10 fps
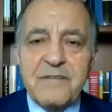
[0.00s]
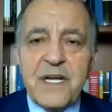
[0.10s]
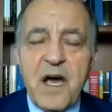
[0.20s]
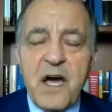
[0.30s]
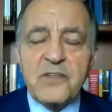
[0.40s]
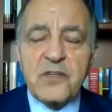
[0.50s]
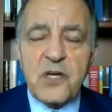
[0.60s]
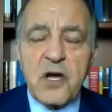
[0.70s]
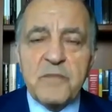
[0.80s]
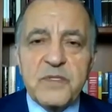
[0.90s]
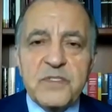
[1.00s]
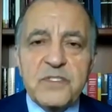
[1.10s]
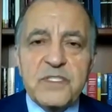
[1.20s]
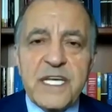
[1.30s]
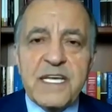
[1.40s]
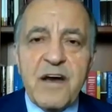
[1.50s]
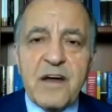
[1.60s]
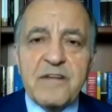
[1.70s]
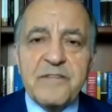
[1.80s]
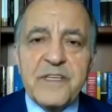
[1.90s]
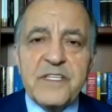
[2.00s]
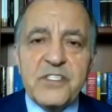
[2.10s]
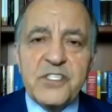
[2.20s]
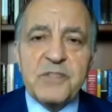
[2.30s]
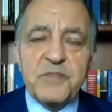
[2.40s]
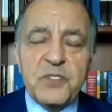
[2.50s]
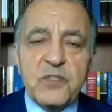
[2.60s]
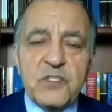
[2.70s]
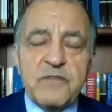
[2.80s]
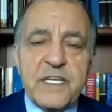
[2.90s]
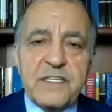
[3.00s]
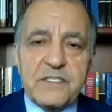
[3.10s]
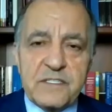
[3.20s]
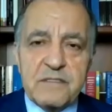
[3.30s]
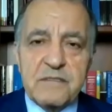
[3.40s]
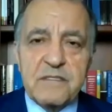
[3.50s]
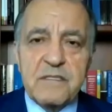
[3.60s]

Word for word: But hydrocarbons today are a very cheap source of energy